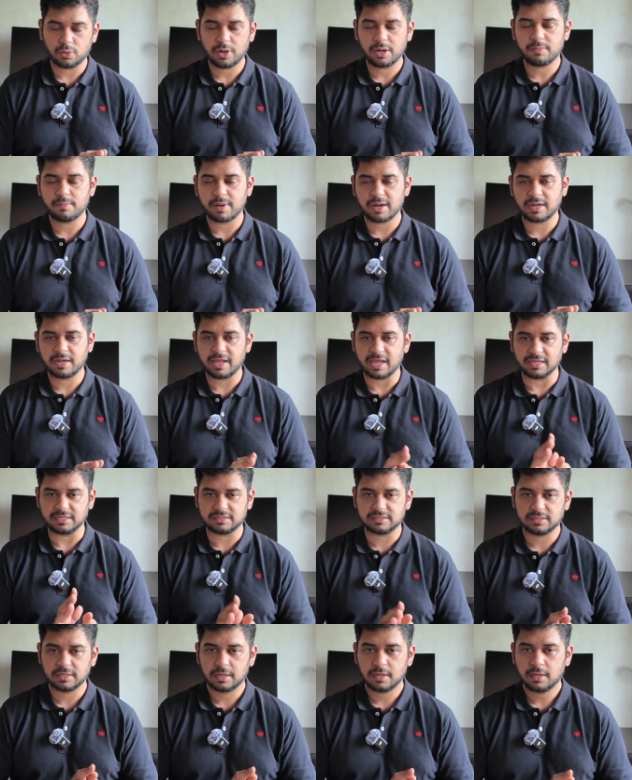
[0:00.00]
to it, but
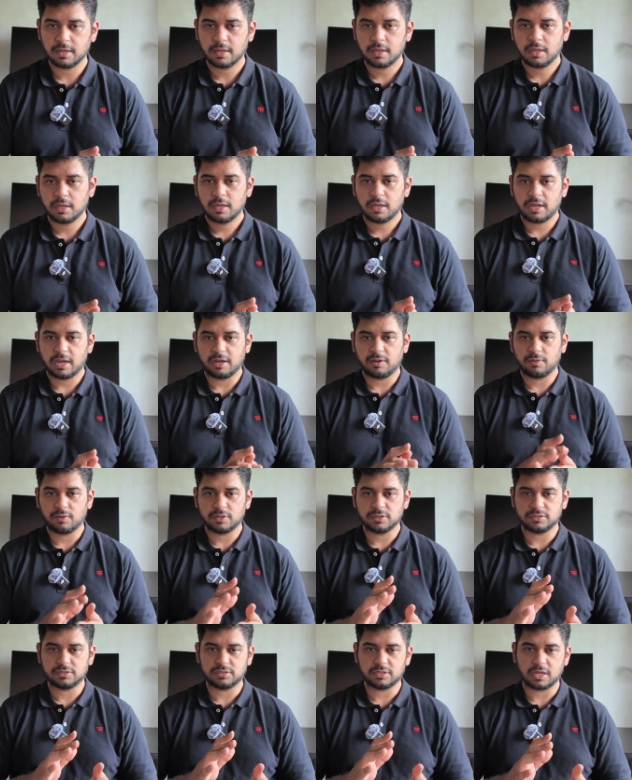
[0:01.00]
yes, it
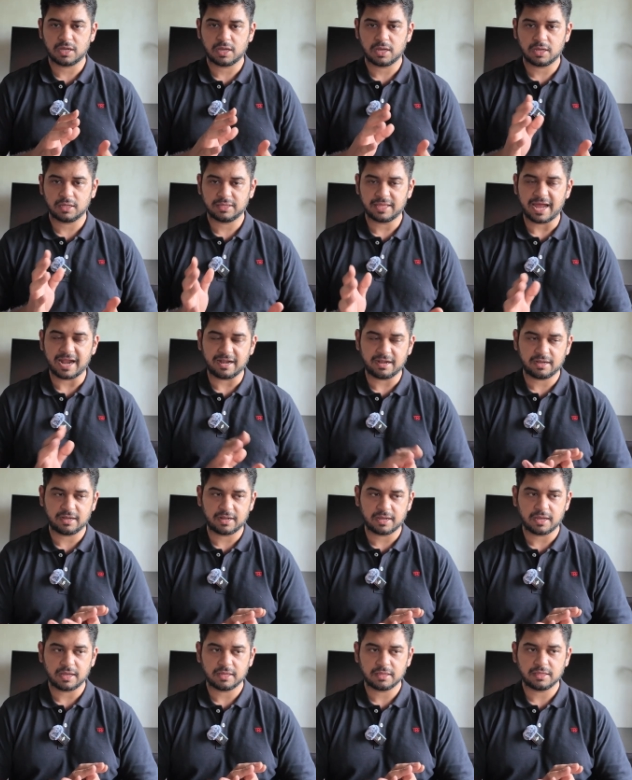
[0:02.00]
was that.
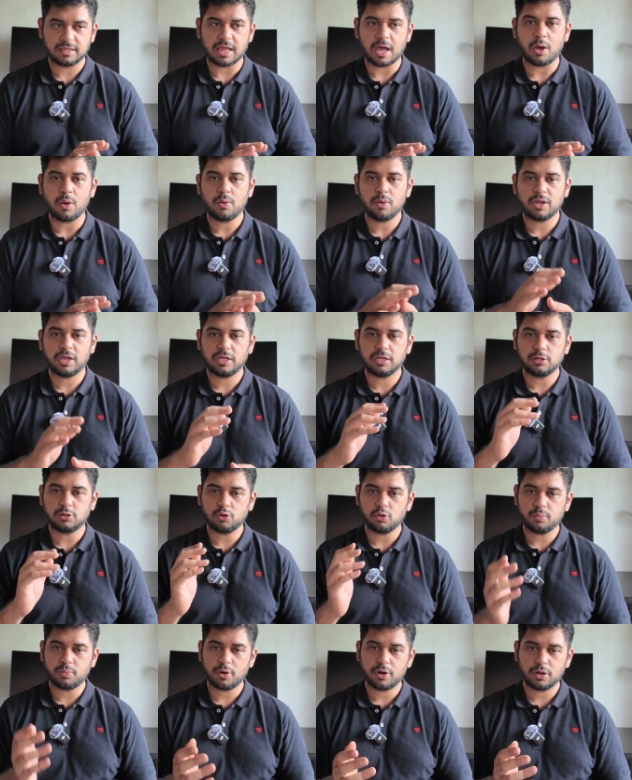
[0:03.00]
Now in
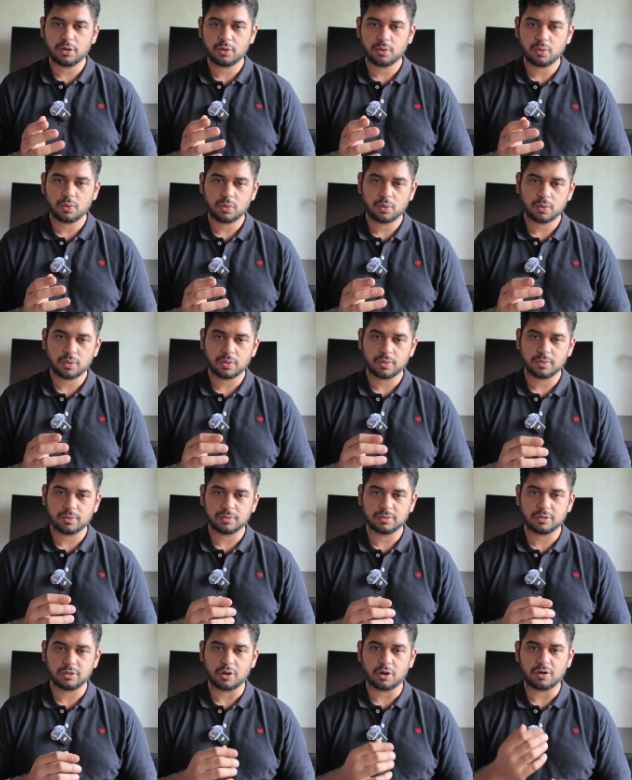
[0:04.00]
2.0,
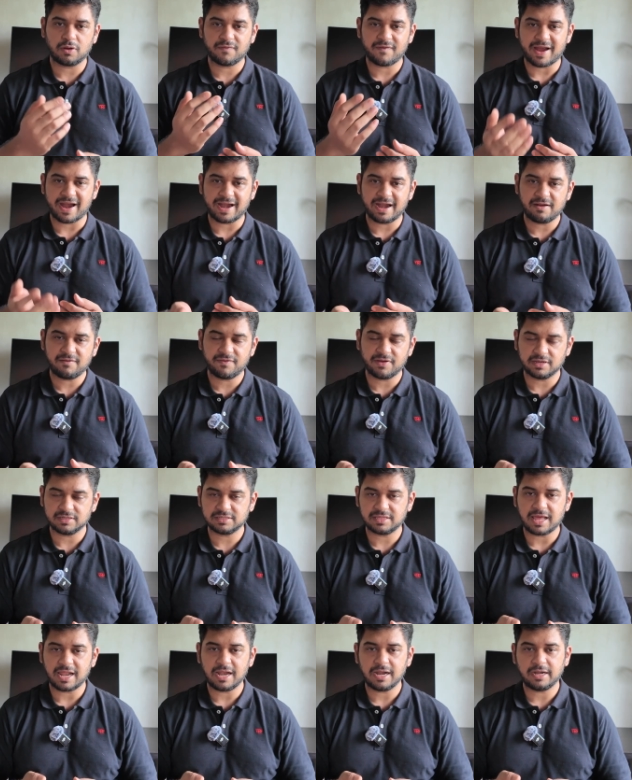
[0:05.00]
lot of added
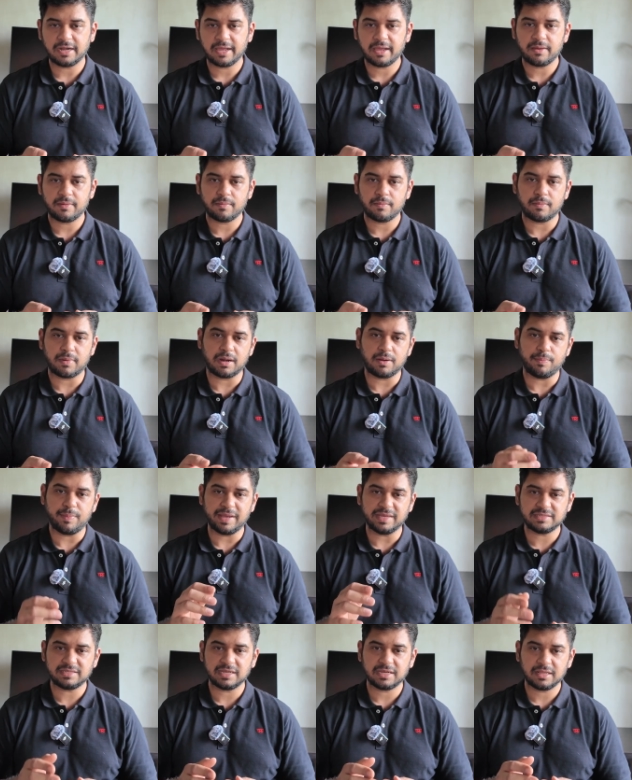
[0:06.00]
functionality, but
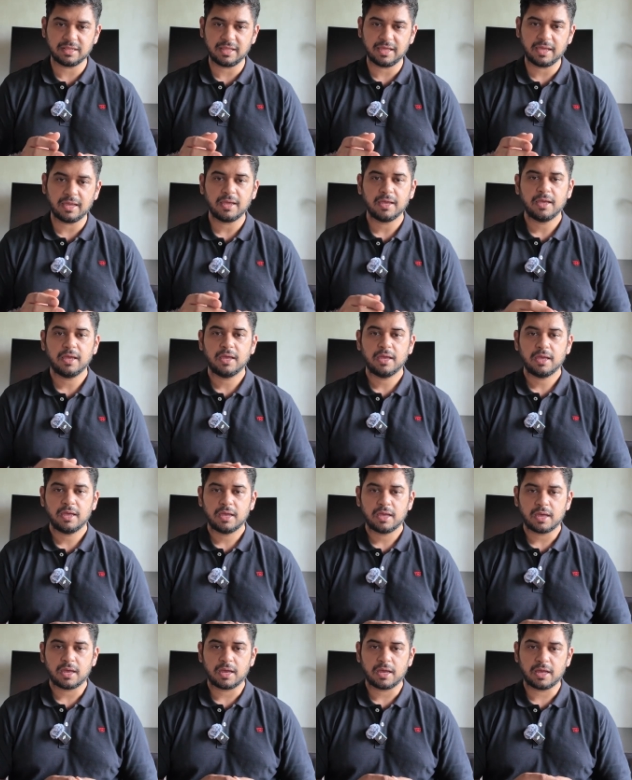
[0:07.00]
basically
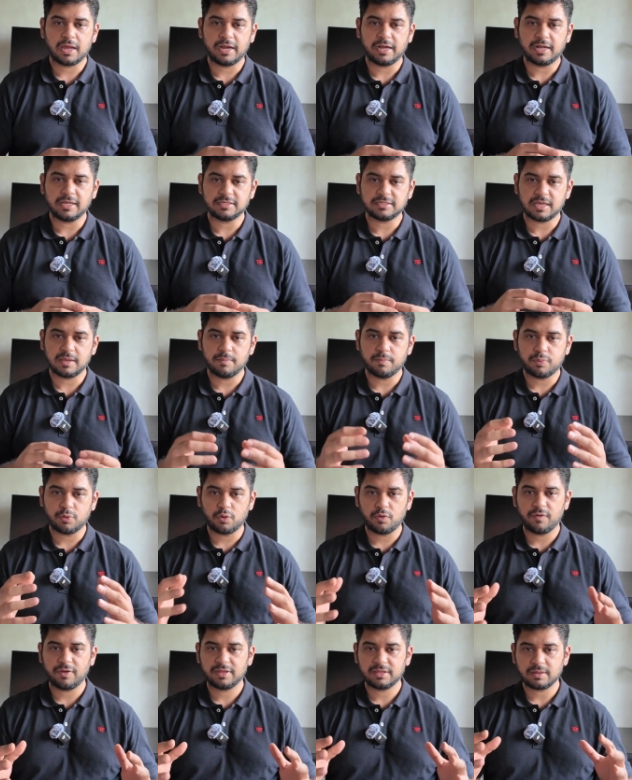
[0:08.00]
it is
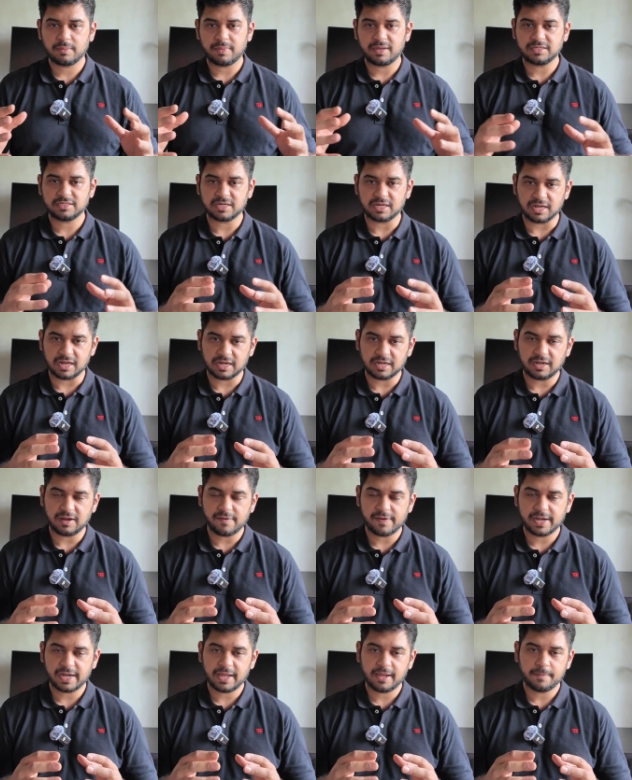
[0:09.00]
improving the mesh
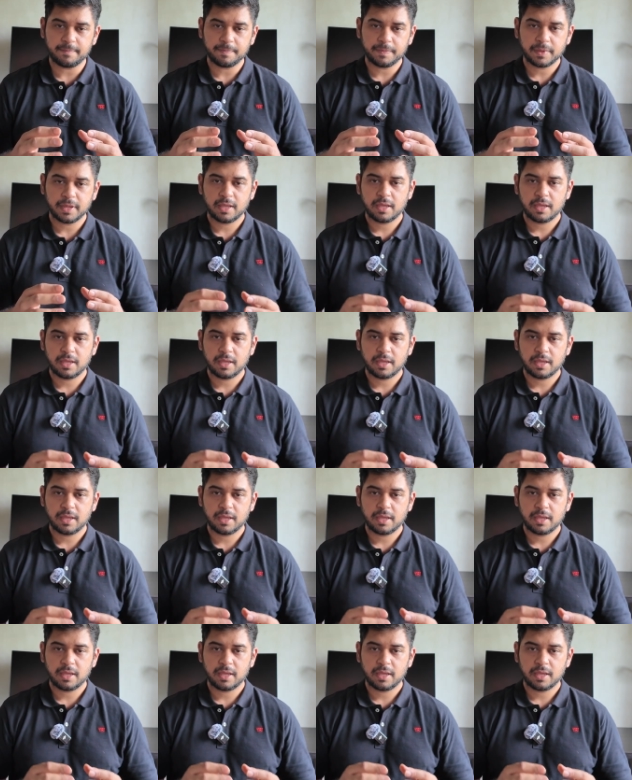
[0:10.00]
connectivity,